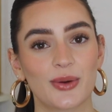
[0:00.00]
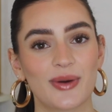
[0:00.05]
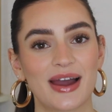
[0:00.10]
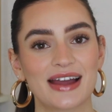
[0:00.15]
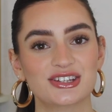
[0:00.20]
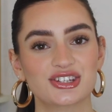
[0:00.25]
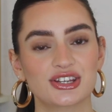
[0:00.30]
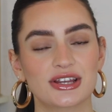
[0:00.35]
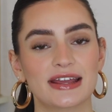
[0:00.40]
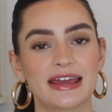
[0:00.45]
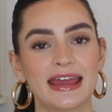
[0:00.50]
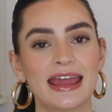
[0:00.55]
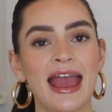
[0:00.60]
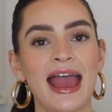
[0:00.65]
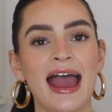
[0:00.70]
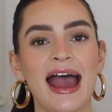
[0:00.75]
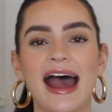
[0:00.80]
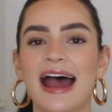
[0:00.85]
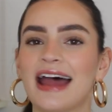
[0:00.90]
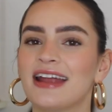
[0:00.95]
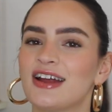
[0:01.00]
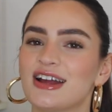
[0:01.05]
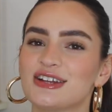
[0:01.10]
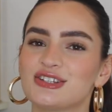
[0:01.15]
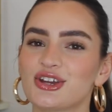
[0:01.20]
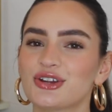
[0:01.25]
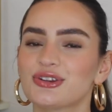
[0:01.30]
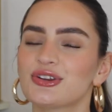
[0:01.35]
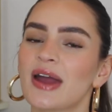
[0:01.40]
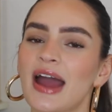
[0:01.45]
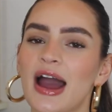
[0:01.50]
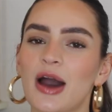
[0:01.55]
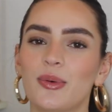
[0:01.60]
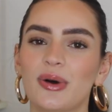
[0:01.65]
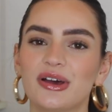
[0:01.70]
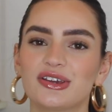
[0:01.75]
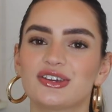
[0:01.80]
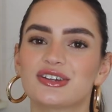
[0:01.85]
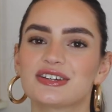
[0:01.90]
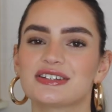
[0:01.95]
actually. Actually, and I don't know how
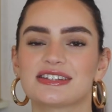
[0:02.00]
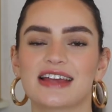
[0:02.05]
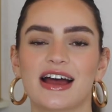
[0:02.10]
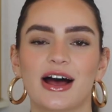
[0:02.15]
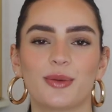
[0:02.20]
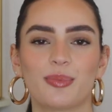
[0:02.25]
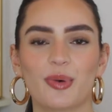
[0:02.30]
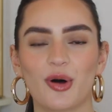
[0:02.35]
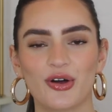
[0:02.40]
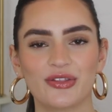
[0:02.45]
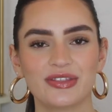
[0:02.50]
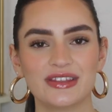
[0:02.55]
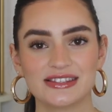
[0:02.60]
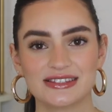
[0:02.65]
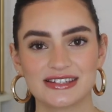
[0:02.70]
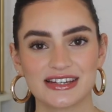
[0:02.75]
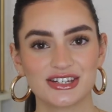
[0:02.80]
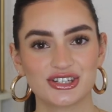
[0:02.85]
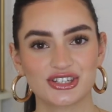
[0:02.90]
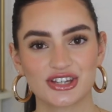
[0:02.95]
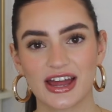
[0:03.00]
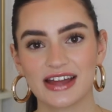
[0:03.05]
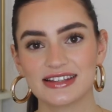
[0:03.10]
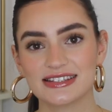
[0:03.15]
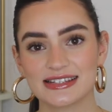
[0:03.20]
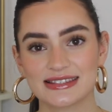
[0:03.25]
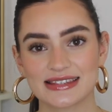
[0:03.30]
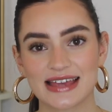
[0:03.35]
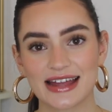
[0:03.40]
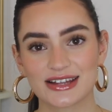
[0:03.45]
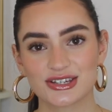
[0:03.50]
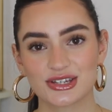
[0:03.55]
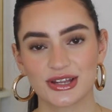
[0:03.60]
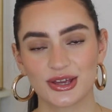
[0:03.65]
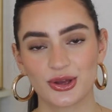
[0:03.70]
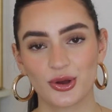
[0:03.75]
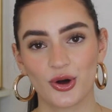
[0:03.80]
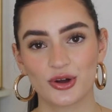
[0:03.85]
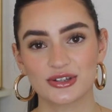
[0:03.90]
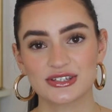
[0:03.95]
well you can tell, but on this t-shirt it's
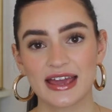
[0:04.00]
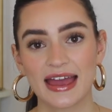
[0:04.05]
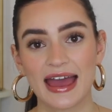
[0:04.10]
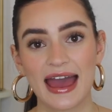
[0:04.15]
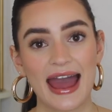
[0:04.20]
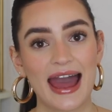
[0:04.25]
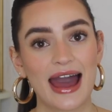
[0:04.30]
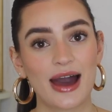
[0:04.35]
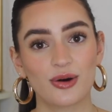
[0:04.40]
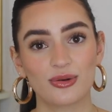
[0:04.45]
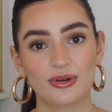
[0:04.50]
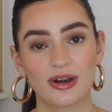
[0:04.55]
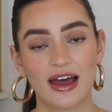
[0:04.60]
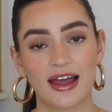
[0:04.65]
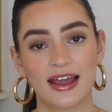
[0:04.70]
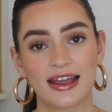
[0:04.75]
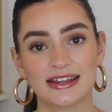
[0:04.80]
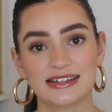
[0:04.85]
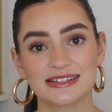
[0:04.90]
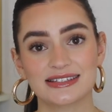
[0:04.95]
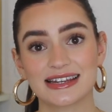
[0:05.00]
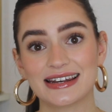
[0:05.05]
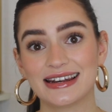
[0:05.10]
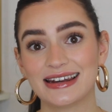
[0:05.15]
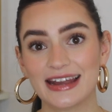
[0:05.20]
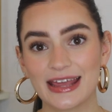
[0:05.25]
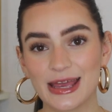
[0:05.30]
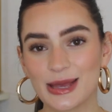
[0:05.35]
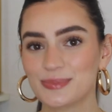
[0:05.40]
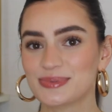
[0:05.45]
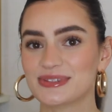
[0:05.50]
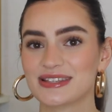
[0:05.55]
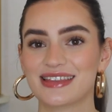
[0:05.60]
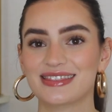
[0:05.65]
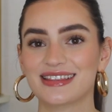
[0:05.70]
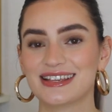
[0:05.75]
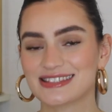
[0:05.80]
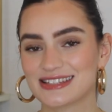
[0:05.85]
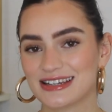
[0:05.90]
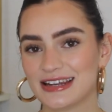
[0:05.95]
actually got outlined lips, and
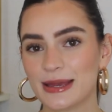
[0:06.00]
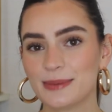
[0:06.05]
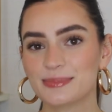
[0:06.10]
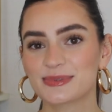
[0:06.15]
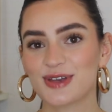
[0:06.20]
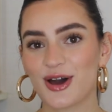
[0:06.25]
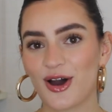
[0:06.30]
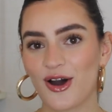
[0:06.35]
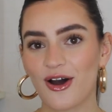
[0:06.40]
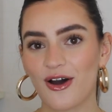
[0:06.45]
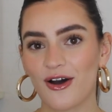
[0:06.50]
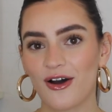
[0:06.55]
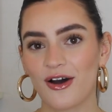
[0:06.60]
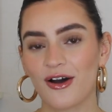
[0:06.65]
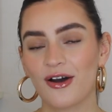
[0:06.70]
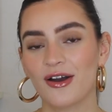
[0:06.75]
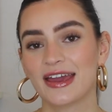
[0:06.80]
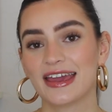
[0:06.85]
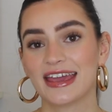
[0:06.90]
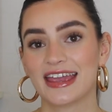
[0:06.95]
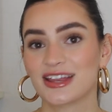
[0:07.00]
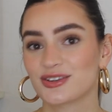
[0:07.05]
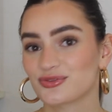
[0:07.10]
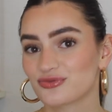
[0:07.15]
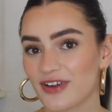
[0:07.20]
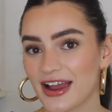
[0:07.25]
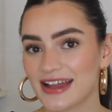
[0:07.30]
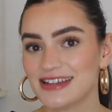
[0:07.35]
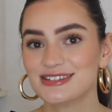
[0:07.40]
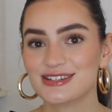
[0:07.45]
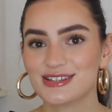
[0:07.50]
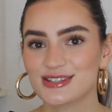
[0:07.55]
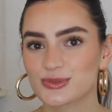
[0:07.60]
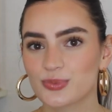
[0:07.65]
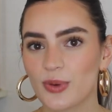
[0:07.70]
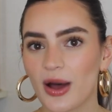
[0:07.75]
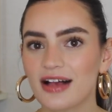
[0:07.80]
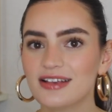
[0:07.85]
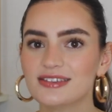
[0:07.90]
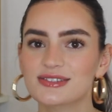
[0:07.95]
these lips are in red as
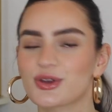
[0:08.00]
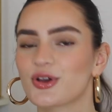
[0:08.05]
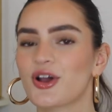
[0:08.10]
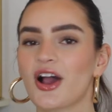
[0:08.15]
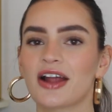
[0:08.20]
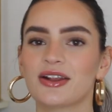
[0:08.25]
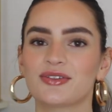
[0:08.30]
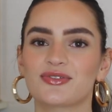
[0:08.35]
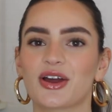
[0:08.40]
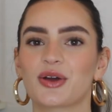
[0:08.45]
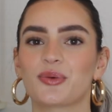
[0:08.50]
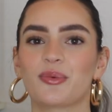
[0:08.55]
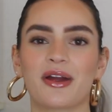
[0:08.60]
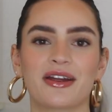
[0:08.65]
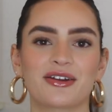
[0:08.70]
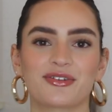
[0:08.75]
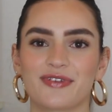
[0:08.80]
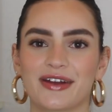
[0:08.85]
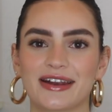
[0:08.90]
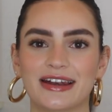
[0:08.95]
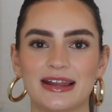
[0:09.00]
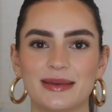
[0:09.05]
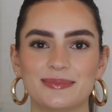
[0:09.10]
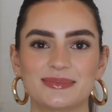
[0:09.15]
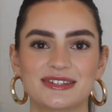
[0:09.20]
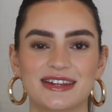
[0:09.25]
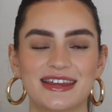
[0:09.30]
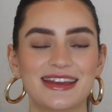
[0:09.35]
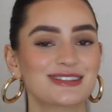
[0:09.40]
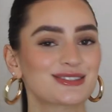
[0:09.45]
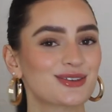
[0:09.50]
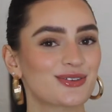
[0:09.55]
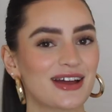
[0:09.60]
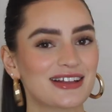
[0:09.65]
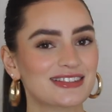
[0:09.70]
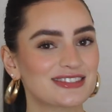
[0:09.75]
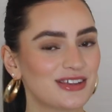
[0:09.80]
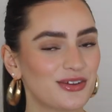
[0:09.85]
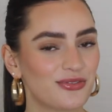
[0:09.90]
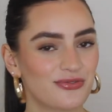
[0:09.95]
well, so kind of like wearing red lipstick. So
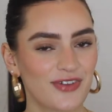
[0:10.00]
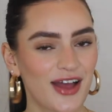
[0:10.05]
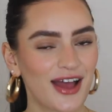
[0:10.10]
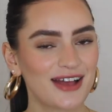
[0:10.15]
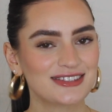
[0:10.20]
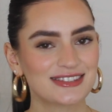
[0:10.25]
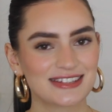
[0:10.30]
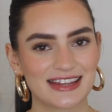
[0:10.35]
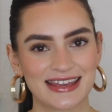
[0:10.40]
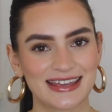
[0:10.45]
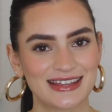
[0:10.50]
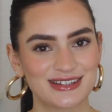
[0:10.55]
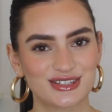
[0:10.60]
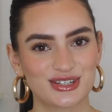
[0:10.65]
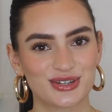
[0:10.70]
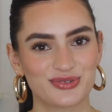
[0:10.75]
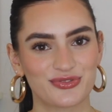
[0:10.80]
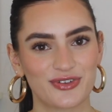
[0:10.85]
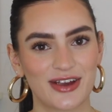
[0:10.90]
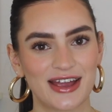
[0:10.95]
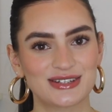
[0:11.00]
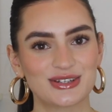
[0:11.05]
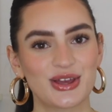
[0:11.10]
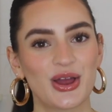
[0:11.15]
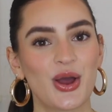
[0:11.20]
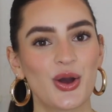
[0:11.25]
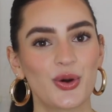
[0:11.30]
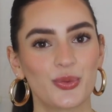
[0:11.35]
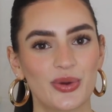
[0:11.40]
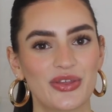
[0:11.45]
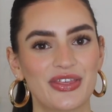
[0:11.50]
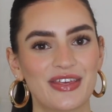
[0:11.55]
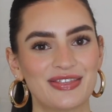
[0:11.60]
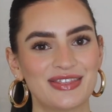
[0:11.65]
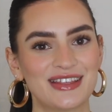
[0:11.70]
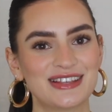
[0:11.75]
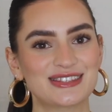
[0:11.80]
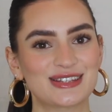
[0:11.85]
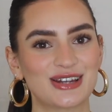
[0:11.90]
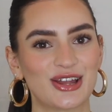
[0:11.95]
that's the first hint of red within
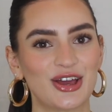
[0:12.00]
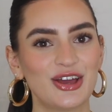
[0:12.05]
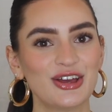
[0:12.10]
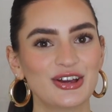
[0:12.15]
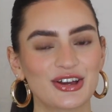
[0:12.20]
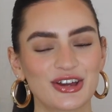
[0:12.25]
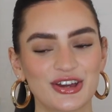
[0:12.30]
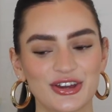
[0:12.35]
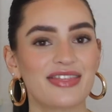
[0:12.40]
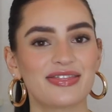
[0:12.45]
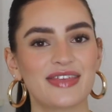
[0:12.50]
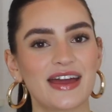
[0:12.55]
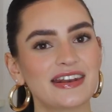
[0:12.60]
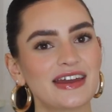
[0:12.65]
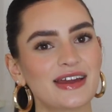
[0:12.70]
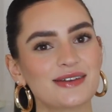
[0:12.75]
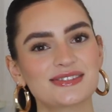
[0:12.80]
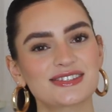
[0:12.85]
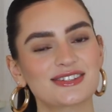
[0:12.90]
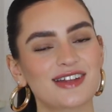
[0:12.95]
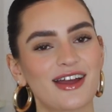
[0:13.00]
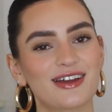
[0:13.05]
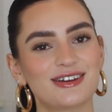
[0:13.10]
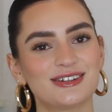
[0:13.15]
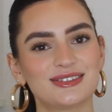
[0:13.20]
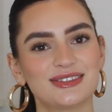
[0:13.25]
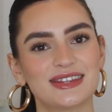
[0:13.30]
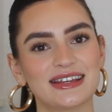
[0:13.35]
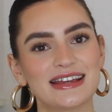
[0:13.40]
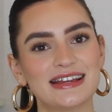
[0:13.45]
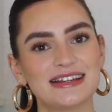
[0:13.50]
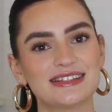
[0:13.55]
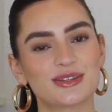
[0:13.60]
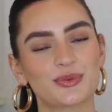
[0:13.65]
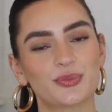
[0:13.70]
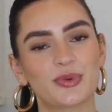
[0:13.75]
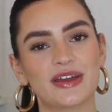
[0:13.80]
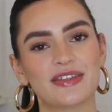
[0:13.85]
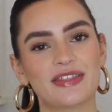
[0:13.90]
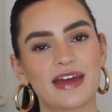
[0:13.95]
this look. Then I styled these
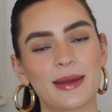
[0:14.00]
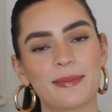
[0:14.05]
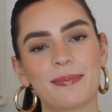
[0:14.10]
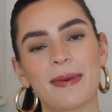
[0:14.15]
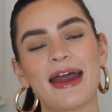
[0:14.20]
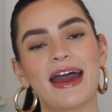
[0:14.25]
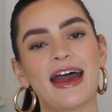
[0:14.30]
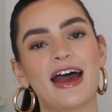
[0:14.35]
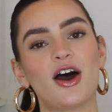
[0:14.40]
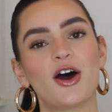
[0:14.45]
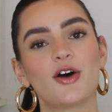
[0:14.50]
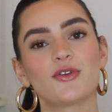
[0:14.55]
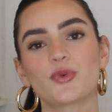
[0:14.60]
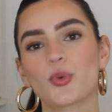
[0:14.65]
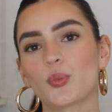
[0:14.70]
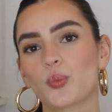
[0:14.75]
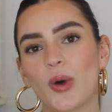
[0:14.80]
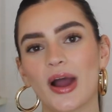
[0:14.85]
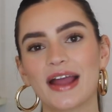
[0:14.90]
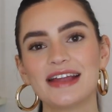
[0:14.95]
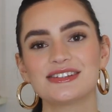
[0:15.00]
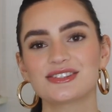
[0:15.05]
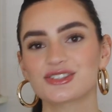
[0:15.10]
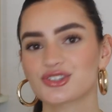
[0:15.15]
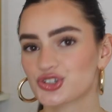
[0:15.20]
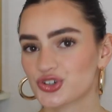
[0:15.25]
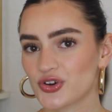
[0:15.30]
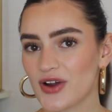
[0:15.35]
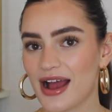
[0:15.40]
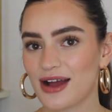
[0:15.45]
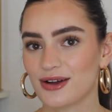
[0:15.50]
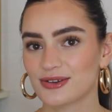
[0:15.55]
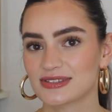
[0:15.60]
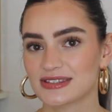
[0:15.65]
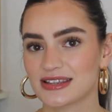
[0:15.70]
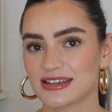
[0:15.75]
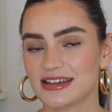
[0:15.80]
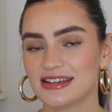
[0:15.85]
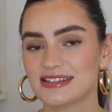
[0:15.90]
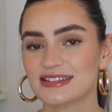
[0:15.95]
with a pair of white
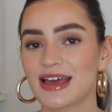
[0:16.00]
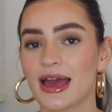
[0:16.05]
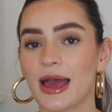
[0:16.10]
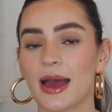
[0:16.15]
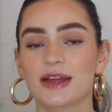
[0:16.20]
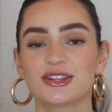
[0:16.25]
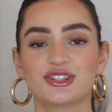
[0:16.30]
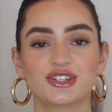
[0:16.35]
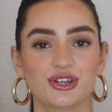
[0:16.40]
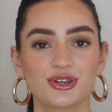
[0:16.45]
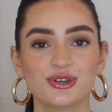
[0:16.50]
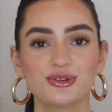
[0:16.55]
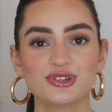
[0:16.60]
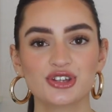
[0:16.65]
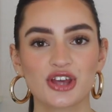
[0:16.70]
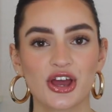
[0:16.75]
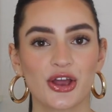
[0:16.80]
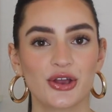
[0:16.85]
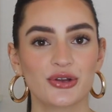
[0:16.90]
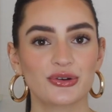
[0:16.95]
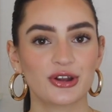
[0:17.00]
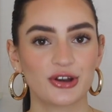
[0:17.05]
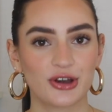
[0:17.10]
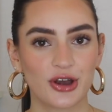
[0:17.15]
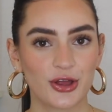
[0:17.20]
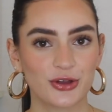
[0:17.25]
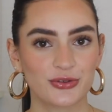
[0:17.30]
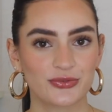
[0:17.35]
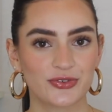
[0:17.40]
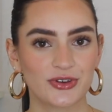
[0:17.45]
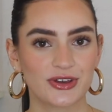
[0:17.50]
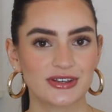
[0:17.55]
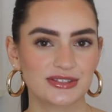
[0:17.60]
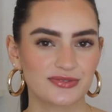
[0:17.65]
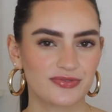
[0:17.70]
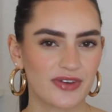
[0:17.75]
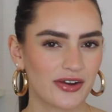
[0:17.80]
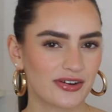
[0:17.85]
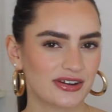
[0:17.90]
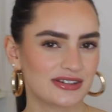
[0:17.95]
trousers, two-tone loafers,
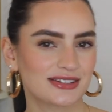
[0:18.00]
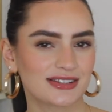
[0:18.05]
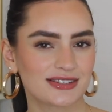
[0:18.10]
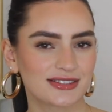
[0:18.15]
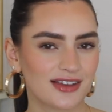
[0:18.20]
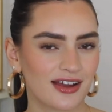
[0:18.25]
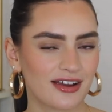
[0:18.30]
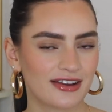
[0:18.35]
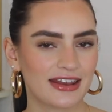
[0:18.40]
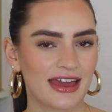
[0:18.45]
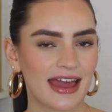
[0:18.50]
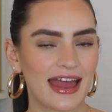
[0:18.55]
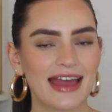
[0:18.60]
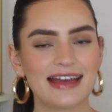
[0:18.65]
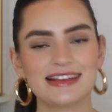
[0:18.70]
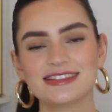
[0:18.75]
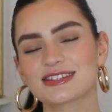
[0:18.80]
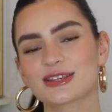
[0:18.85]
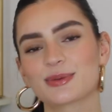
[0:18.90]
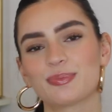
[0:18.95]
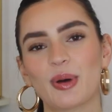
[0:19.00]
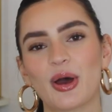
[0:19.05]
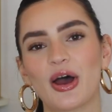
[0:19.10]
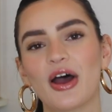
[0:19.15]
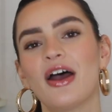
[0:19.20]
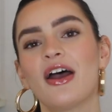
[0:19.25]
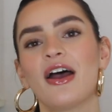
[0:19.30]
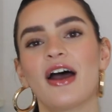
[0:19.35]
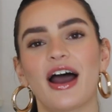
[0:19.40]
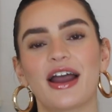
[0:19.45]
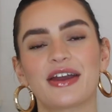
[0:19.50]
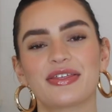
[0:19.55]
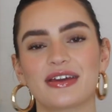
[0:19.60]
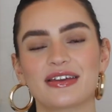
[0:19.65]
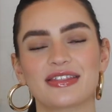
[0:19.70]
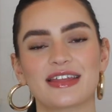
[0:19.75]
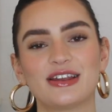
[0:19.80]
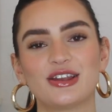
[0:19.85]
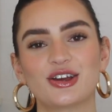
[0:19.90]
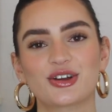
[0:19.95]
very designer-esque, but I
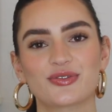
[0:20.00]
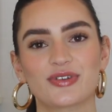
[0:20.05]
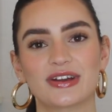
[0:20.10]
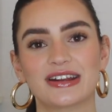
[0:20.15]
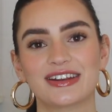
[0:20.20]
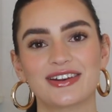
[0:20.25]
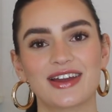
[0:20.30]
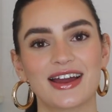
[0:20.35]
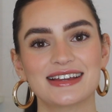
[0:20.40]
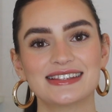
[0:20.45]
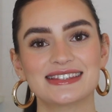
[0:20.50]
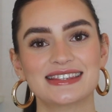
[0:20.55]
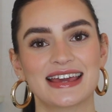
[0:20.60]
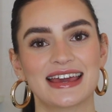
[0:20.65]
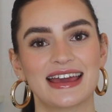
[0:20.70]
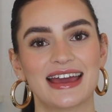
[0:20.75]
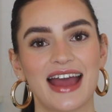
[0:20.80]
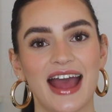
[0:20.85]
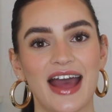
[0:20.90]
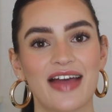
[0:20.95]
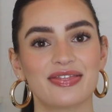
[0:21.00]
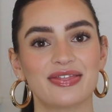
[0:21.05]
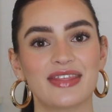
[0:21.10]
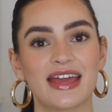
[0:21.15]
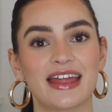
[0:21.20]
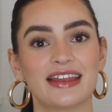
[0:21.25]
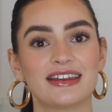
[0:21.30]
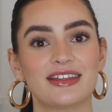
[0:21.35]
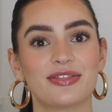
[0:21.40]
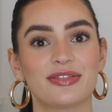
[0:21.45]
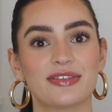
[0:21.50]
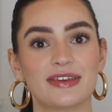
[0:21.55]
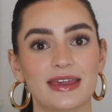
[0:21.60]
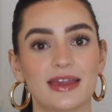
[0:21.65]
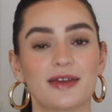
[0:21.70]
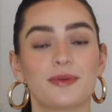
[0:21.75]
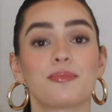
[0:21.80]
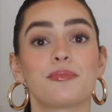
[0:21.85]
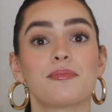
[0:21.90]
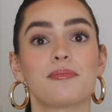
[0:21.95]
think they look really nice here. And then
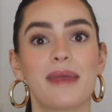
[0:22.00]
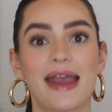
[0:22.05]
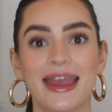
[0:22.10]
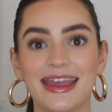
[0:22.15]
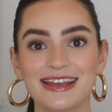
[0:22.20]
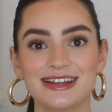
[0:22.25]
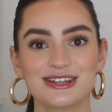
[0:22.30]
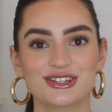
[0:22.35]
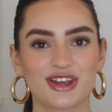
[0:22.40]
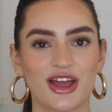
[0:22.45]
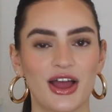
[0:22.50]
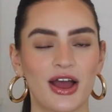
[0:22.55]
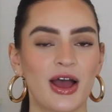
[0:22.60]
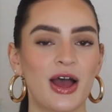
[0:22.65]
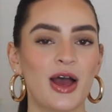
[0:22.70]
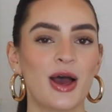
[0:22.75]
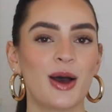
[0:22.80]
the major